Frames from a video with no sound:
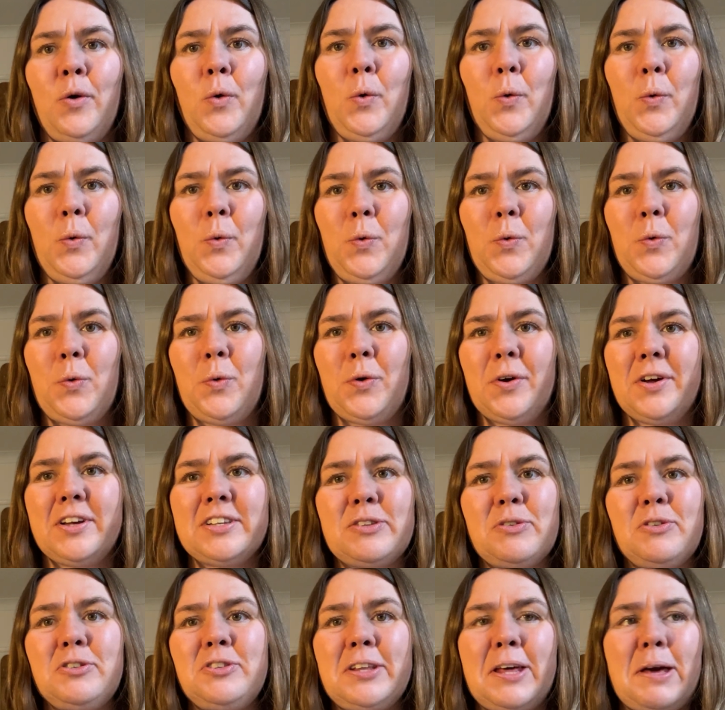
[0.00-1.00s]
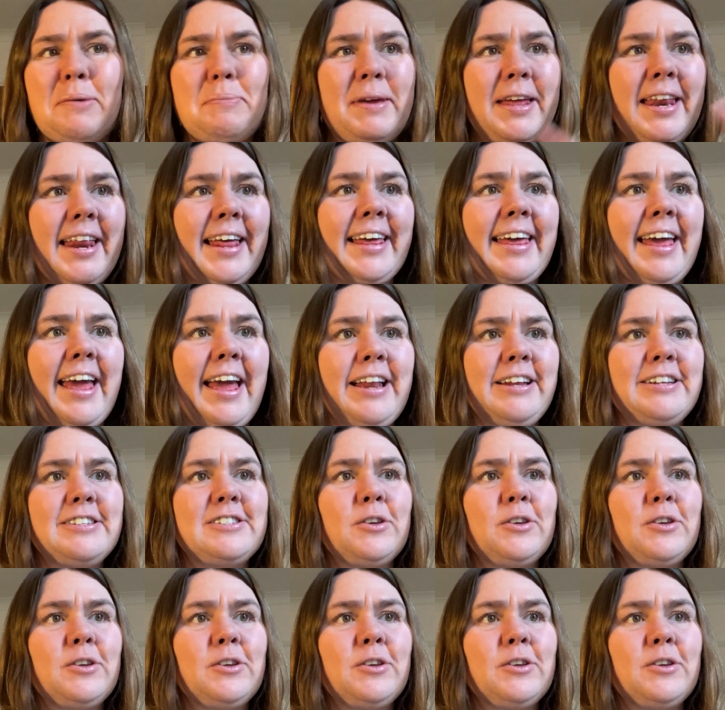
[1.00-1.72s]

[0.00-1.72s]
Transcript: Ooh, so we'll do that bit again.